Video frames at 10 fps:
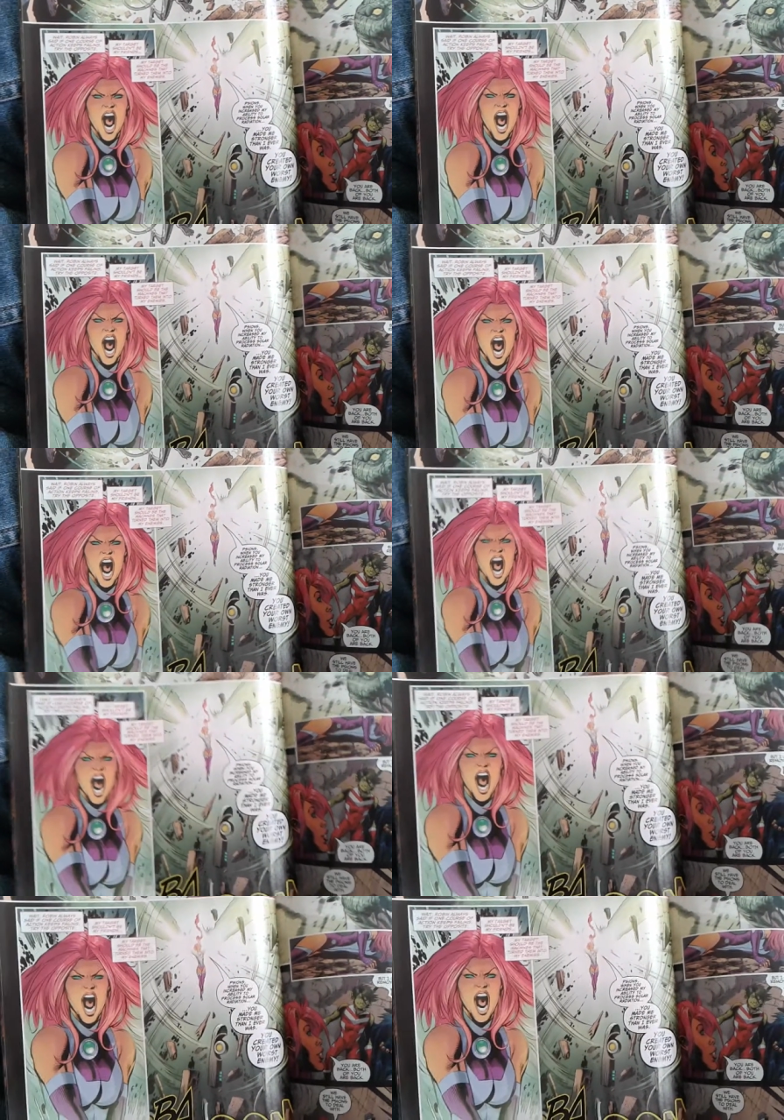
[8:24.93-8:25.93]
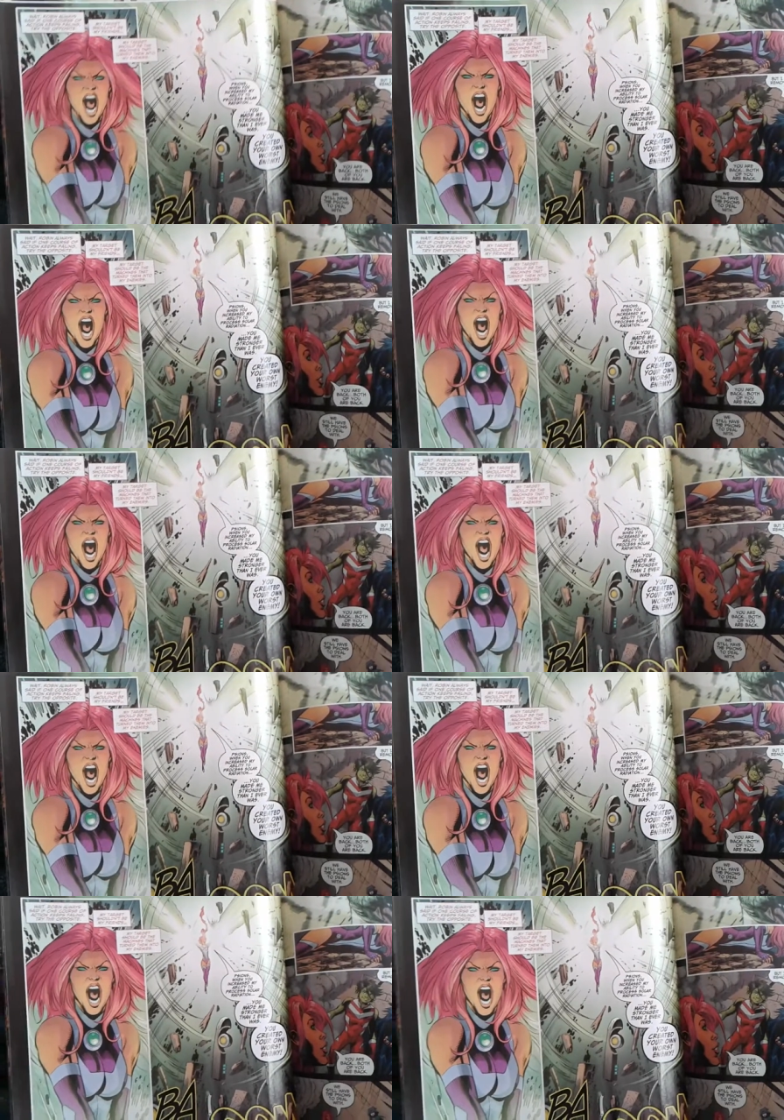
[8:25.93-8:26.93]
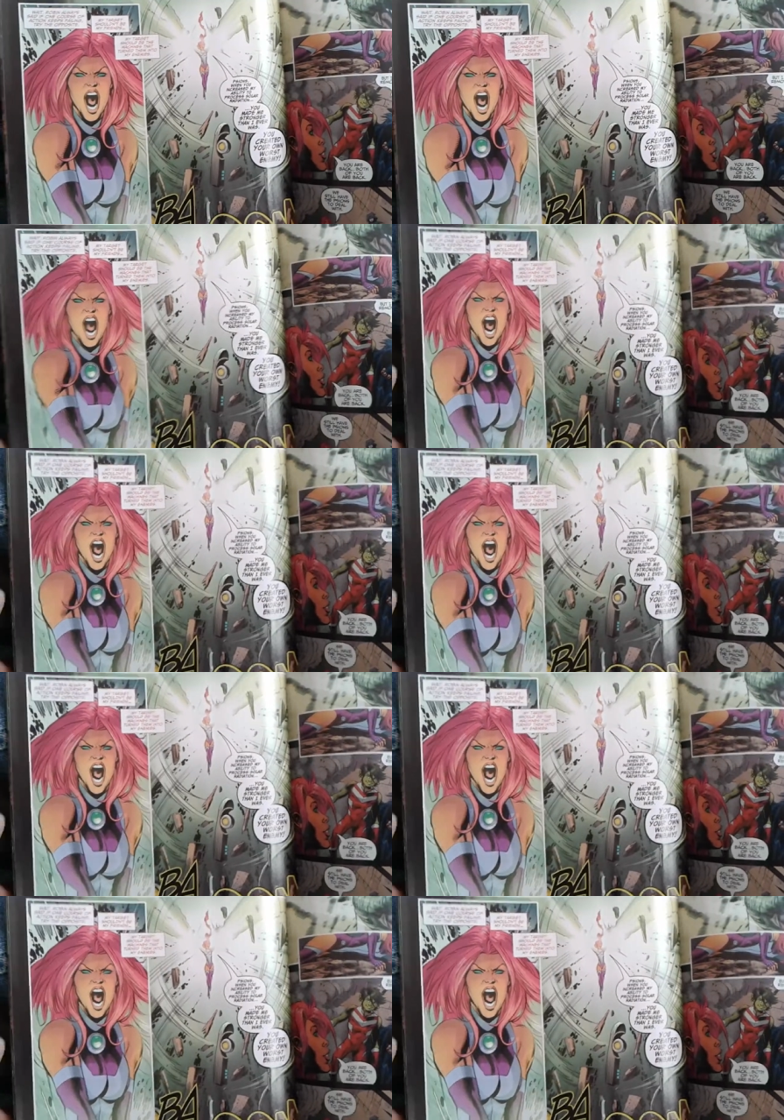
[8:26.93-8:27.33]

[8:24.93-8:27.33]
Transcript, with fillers: process solar radiation, you made me stronger than ever was. You